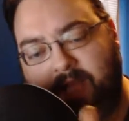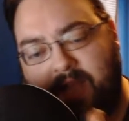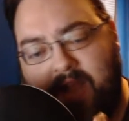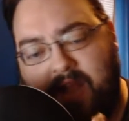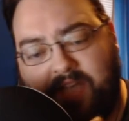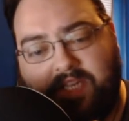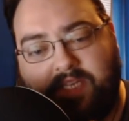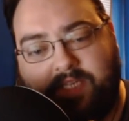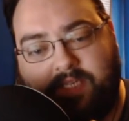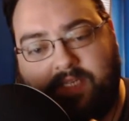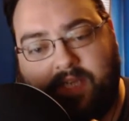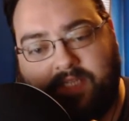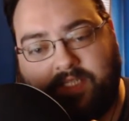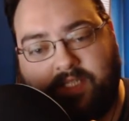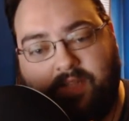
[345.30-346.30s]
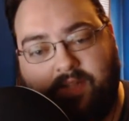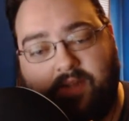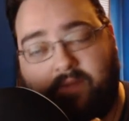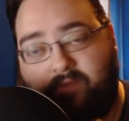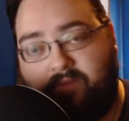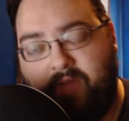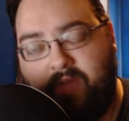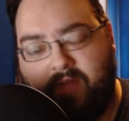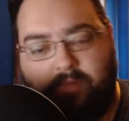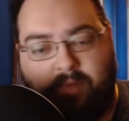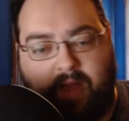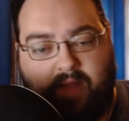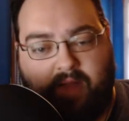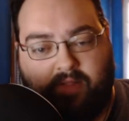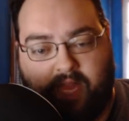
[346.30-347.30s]
It actually does look a fair
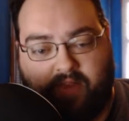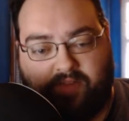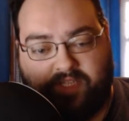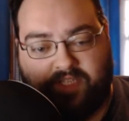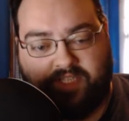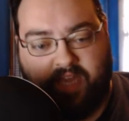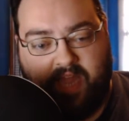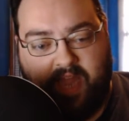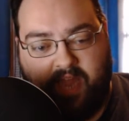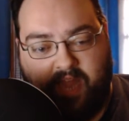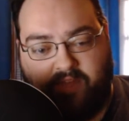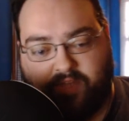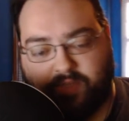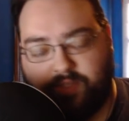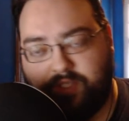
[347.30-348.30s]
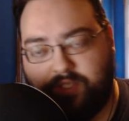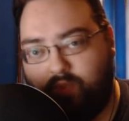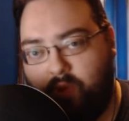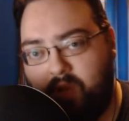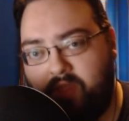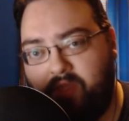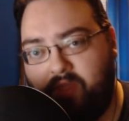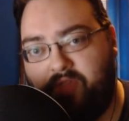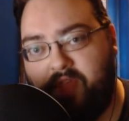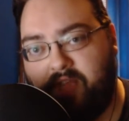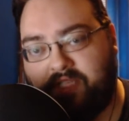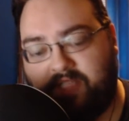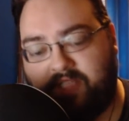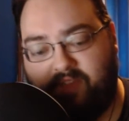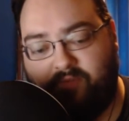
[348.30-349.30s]
amount like Christina Hendricks, which is one of the
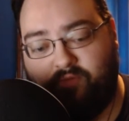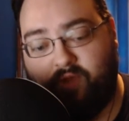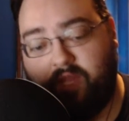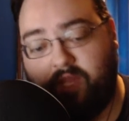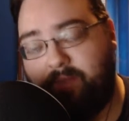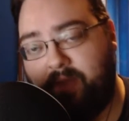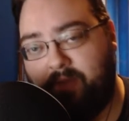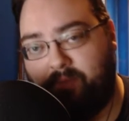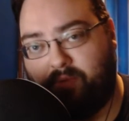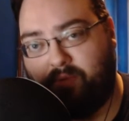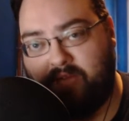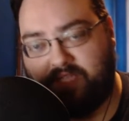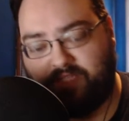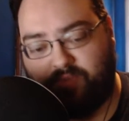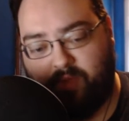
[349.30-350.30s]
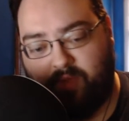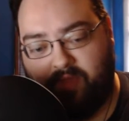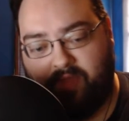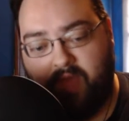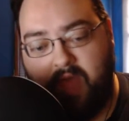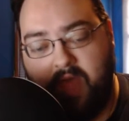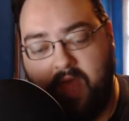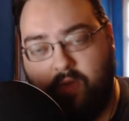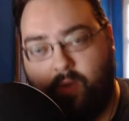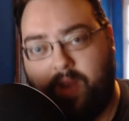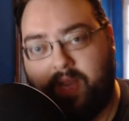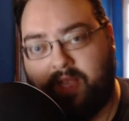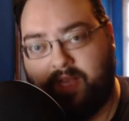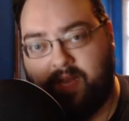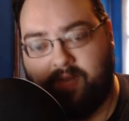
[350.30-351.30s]
things that I've really been impressed with
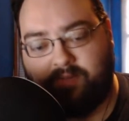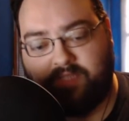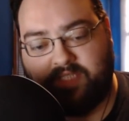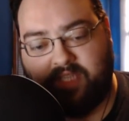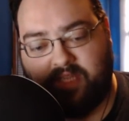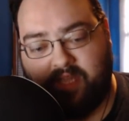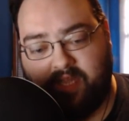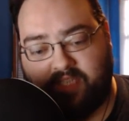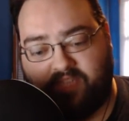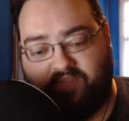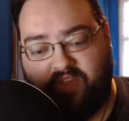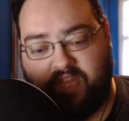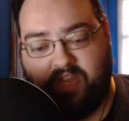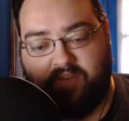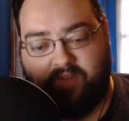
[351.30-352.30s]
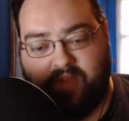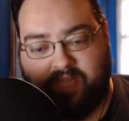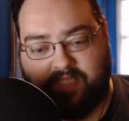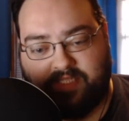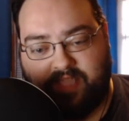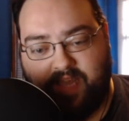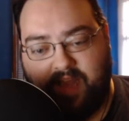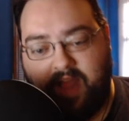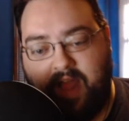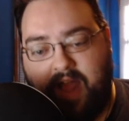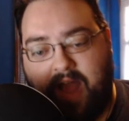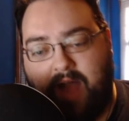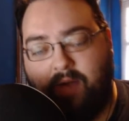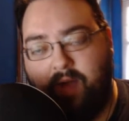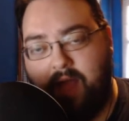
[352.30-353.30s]
when it comes to these figurines, is that
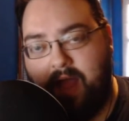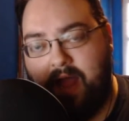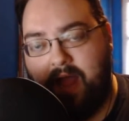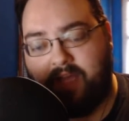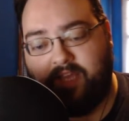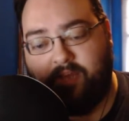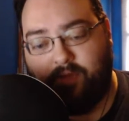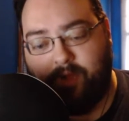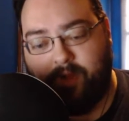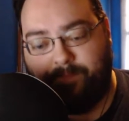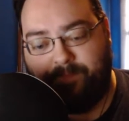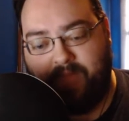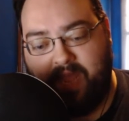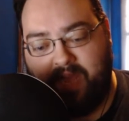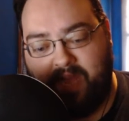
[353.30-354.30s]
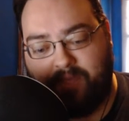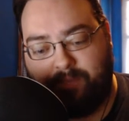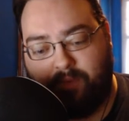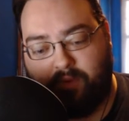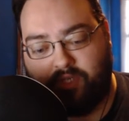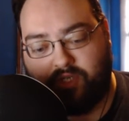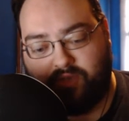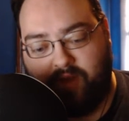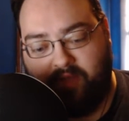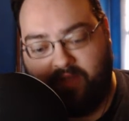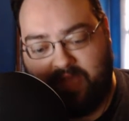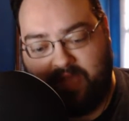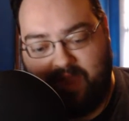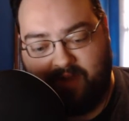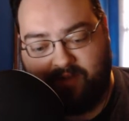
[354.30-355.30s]
how accurate they actually portray
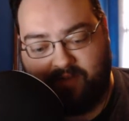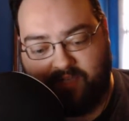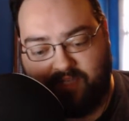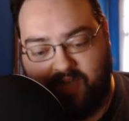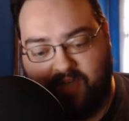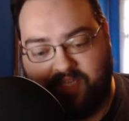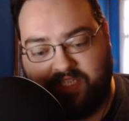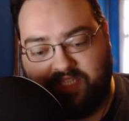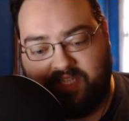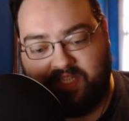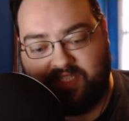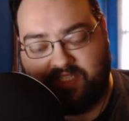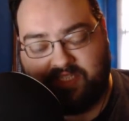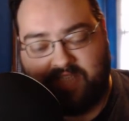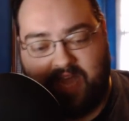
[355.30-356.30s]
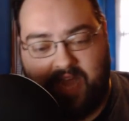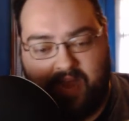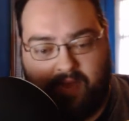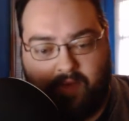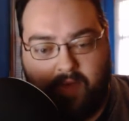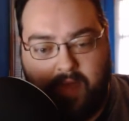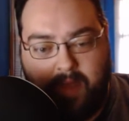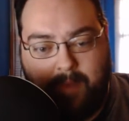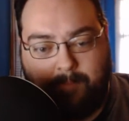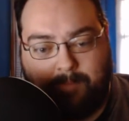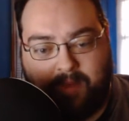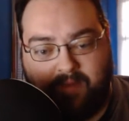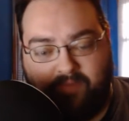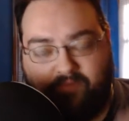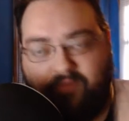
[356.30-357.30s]
the characters, not just in the style,
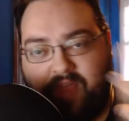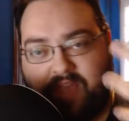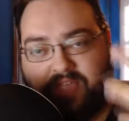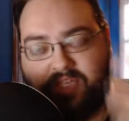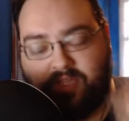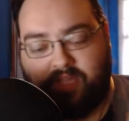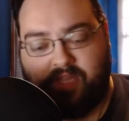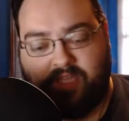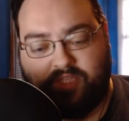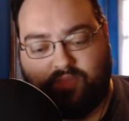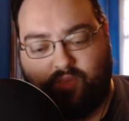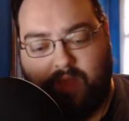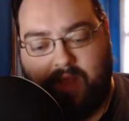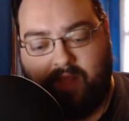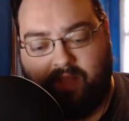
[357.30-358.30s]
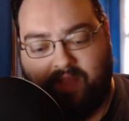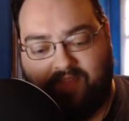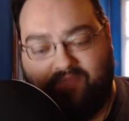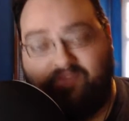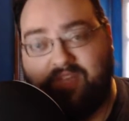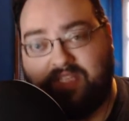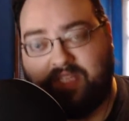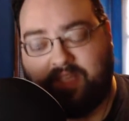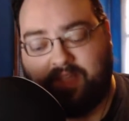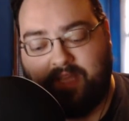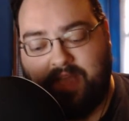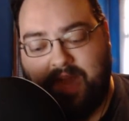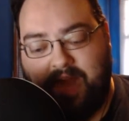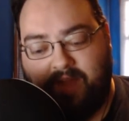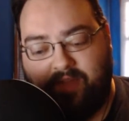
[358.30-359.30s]
but facially as well, like
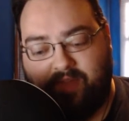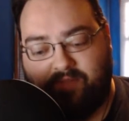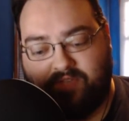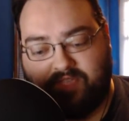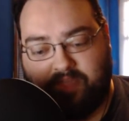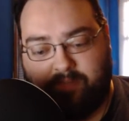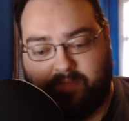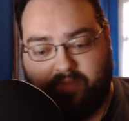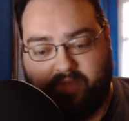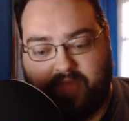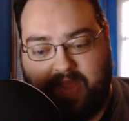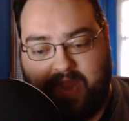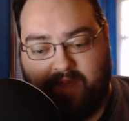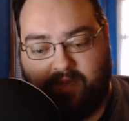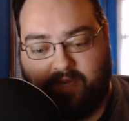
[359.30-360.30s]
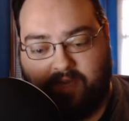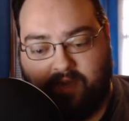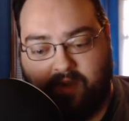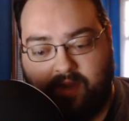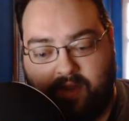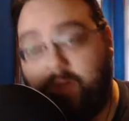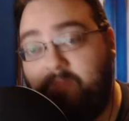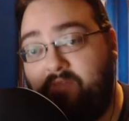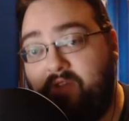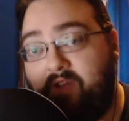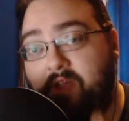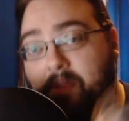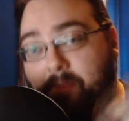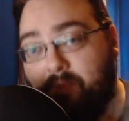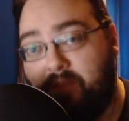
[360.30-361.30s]
physically how they resemble the character. So I'm
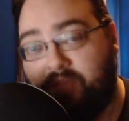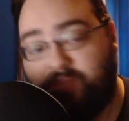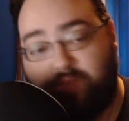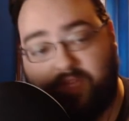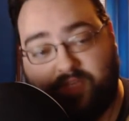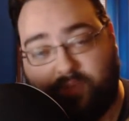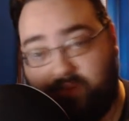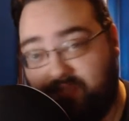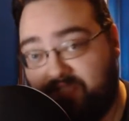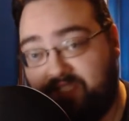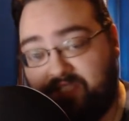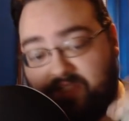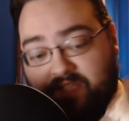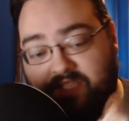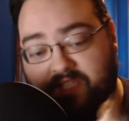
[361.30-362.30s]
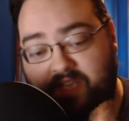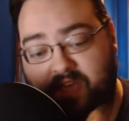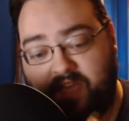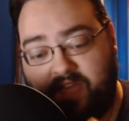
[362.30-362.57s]
very impressed with this one. This is a